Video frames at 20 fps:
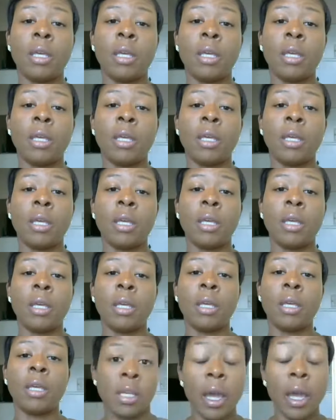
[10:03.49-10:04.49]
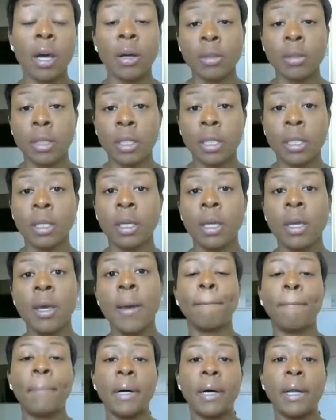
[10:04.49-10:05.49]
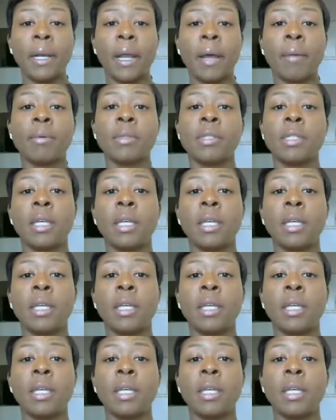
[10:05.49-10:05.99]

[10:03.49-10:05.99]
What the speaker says: I was eating healthy, but I was